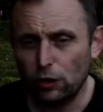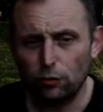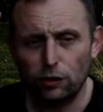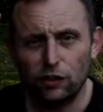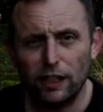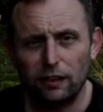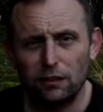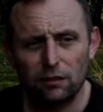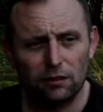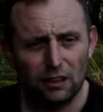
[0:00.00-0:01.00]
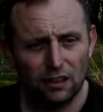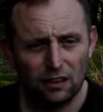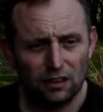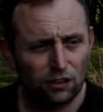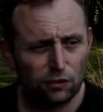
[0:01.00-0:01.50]
countryside and
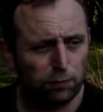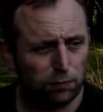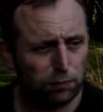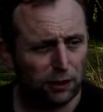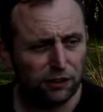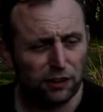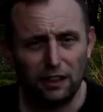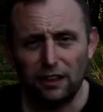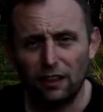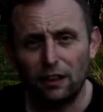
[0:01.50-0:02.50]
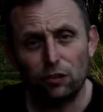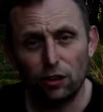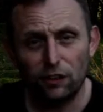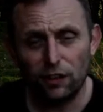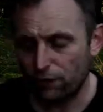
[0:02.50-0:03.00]
just basically killing
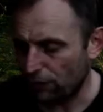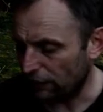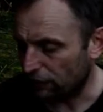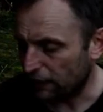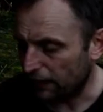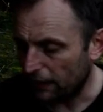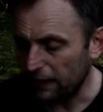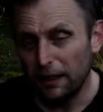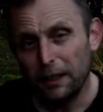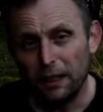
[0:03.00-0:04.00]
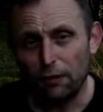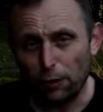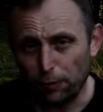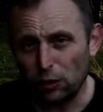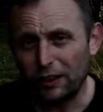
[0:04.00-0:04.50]
trees left, right and centre. If
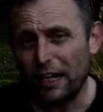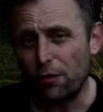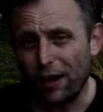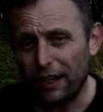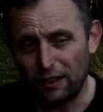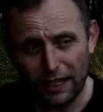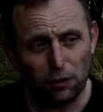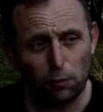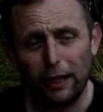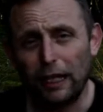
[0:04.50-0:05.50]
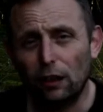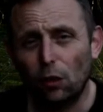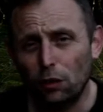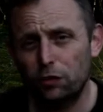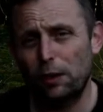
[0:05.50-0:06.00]
people don't get it right, they'll end up making
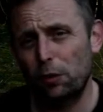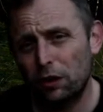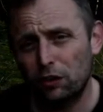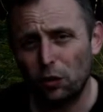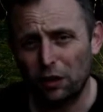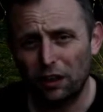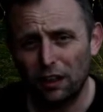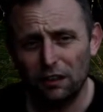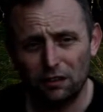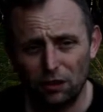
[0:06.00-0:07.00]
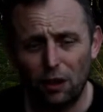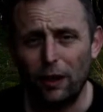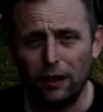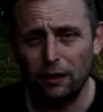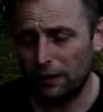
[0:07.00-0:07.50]
laws about this sort of thing,
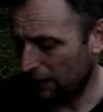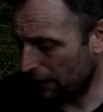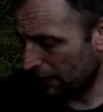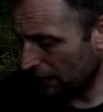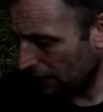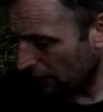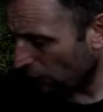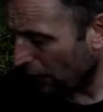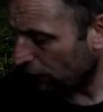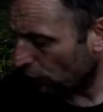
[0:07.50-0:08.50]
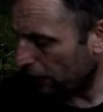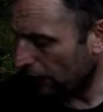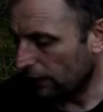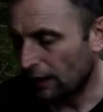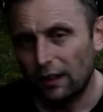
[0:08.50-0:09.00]
so wise up.
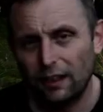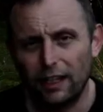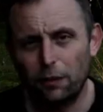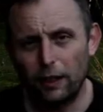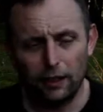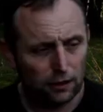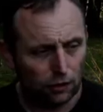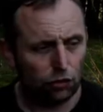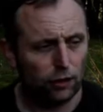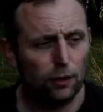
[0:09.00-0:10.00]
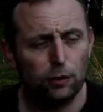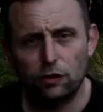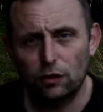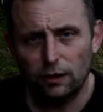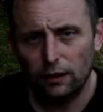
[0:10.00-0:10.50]
Anyway, I'll show you how it's
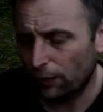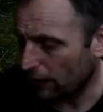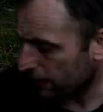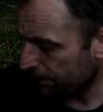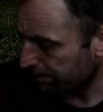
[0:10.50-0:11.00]
done. Here we go.